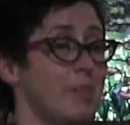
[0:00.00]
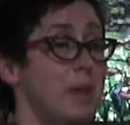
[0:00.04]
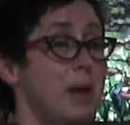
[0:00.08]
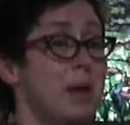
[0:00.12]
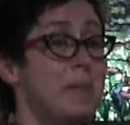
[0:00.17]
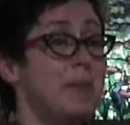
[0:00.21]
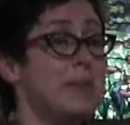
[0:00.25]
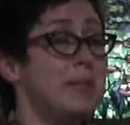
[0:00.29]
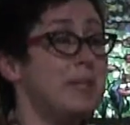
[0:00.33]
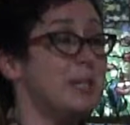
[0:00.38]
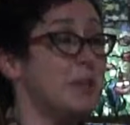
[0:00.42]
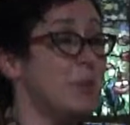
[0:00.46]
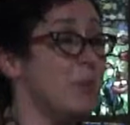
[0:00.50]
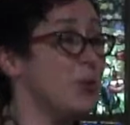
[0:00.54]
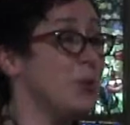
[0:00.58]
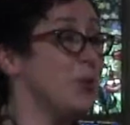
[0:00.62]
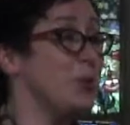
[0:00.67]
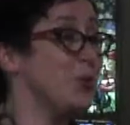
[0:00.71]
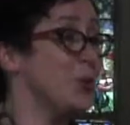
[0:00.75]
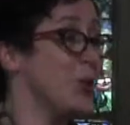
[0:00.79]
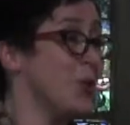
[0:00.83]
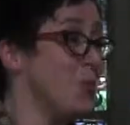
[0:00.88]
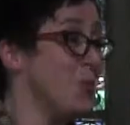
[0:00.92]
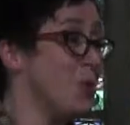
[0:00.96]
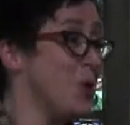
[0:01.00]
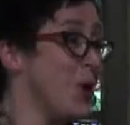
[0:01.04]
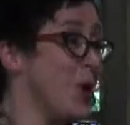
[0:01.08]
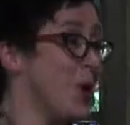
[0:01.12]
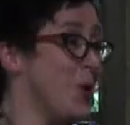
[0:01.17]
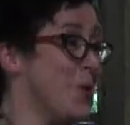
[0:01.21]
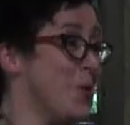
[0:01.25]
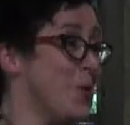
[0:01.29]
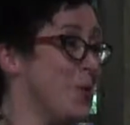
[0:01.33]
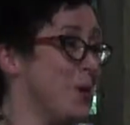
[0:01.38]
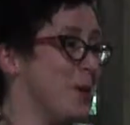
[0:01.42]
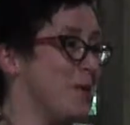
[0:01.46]
Maybe it's someone you don't
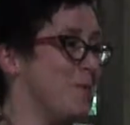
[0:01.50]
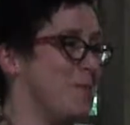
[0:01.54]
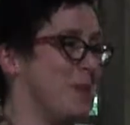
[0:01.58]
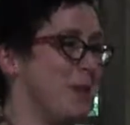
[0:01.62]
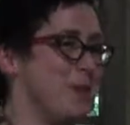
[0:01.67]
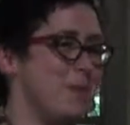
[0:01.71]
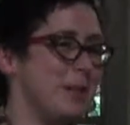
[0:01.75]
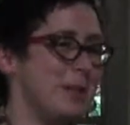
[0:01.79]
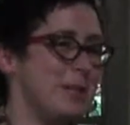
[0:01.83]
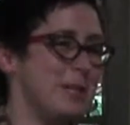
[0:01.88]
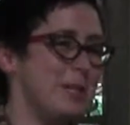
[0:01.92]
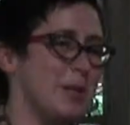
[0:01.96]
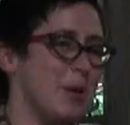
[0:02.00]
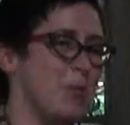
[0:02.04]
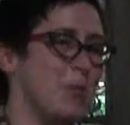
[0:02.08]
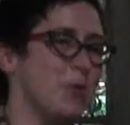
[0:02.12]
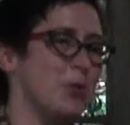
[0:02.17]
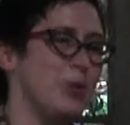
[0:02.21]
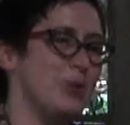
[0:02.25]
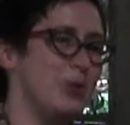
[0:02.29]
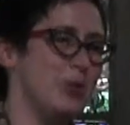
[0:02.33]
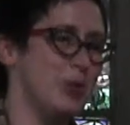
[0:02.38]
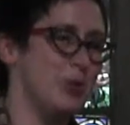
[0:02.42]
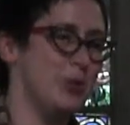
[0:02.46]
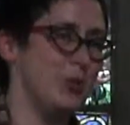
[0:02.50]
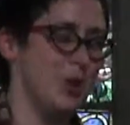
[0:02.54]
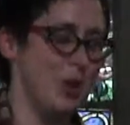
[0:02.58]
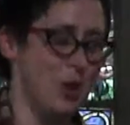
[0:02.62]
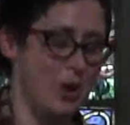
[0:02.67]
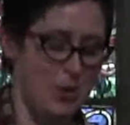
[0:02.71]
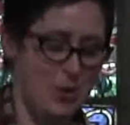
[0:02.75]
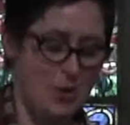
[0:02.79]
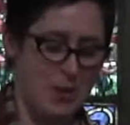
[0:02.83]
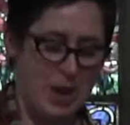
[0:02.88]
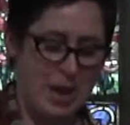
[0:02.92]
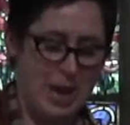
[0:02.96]
know, maybe it's someone you do
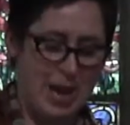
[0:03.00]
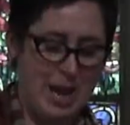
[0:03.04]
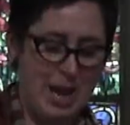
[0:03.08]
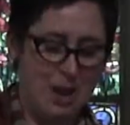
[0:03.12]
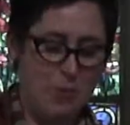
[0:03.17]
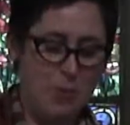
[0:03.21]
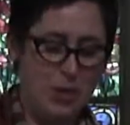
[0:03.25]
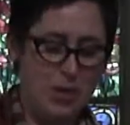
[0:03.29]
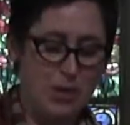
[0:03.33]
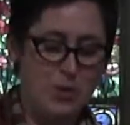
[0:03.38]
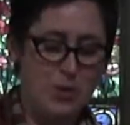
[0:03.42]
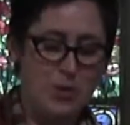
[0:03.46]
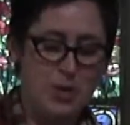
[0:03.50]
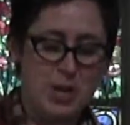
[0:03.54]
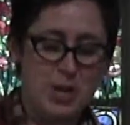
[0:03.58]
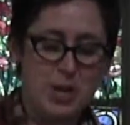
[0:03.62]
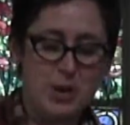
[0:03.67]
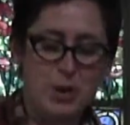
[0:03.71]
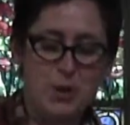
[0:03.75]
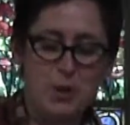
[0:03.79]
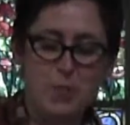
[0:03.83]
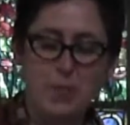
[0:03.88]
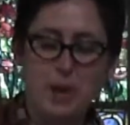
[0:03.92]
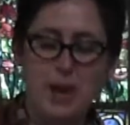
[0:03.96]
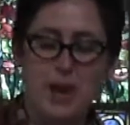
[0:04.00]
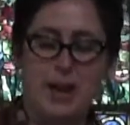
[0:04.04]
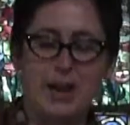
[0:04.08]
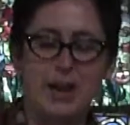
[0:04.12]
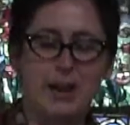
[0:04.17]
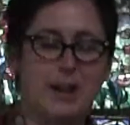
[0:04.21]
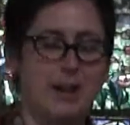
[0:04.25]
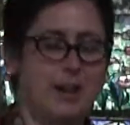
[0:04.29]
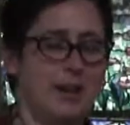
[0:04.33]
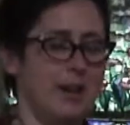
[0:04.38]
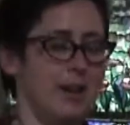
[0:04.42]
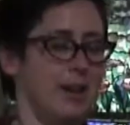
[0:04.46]
know. And when you
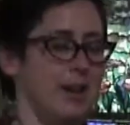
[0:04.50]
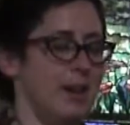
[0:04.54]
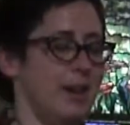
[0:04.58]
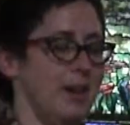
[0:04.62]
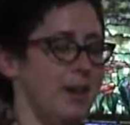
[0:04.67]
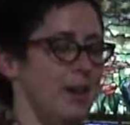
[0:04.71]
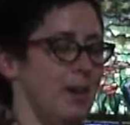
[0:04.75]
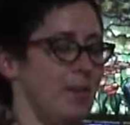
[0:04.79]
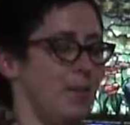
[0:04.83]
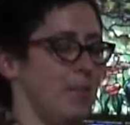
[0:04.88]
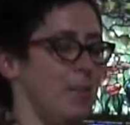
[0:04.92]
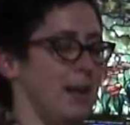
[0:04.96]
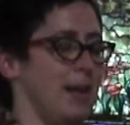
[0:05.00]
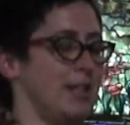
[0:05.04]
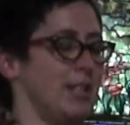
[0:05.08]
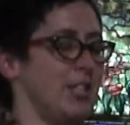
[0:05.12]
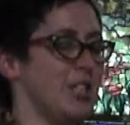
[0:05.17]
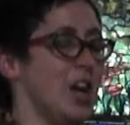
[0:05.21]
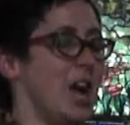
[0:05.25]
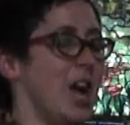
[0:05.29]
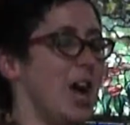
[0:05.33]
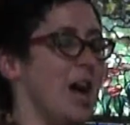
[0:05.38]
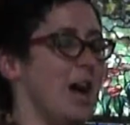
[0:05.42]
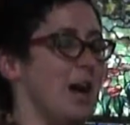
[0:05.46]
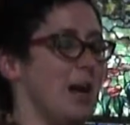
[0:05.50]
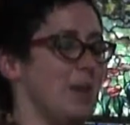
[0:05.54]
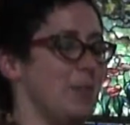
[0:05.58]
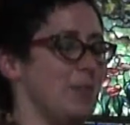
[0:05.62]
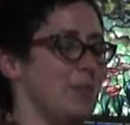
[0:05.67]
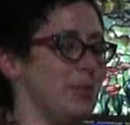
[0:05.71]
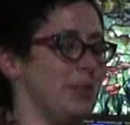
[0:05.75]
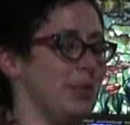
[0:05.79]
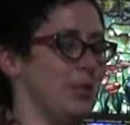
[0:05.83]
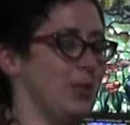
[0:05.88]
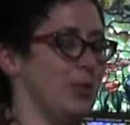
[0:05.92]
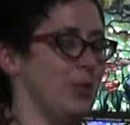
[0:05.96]
hear my
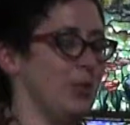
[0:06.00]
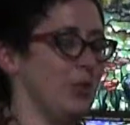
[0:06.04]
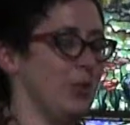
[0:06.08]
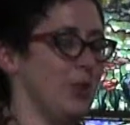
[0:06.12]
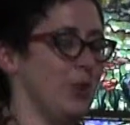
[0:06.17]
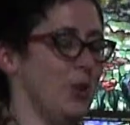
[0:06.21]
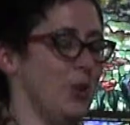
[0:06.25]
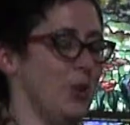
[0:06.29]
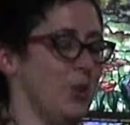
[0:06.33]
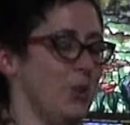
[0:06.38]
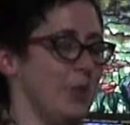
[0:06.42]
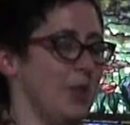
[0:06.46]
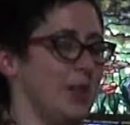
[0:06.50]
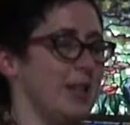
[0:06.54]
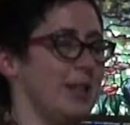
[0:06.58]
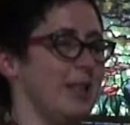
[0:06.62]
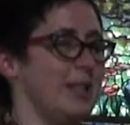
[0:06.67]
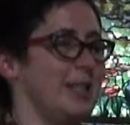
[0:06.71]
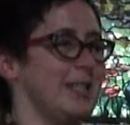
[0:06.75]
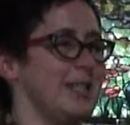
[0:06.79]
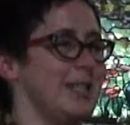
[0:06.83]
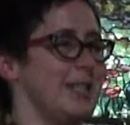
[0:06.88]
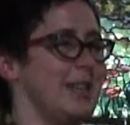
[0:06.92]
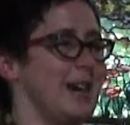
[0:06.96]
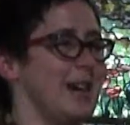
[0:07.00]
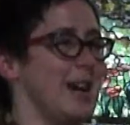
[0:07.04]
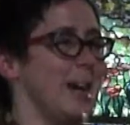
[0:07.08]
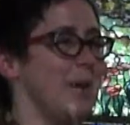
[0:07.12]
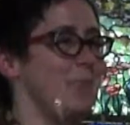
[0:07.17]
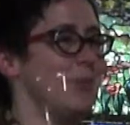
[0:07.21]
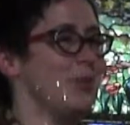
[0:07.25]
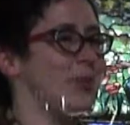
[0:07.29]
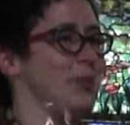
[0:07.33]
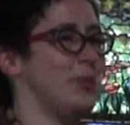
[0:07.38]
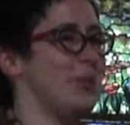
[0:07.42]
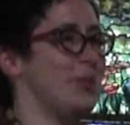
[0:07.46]
chimes, you'll know that it is
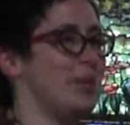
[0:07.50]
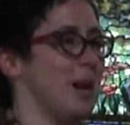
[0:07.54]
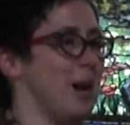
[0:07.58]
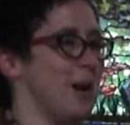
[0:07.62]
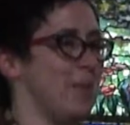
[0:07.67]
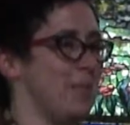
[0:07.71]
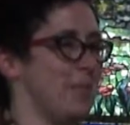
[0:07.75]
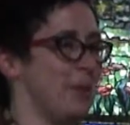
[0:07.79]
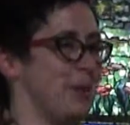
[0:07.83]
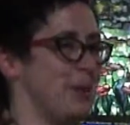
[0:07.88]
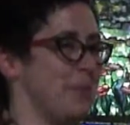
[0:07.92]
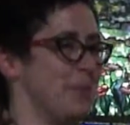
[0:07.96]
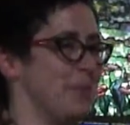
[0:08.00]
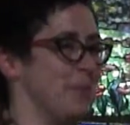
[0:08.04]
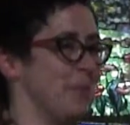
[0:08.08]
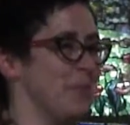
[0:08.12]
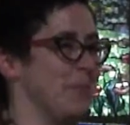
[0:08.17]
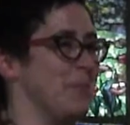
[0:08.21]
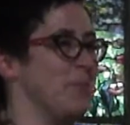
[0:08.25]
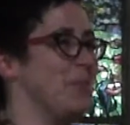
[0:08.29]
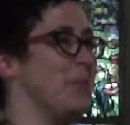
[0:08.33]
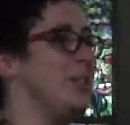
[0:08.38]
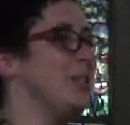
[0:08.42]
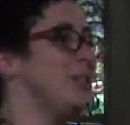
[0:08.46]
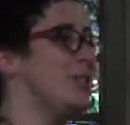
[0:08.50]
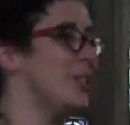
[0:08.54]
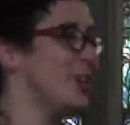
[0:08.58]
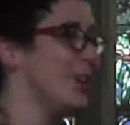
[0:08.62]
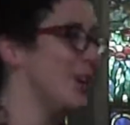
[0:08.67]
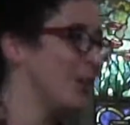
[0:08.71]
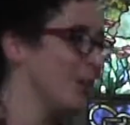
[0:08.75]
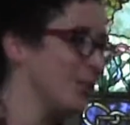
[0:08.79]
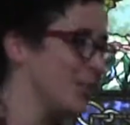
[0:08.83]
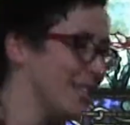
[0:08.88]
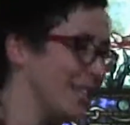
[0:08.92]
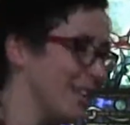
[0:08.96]
time to stop. Please
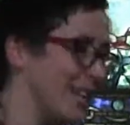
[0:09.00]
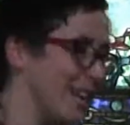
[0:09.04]
share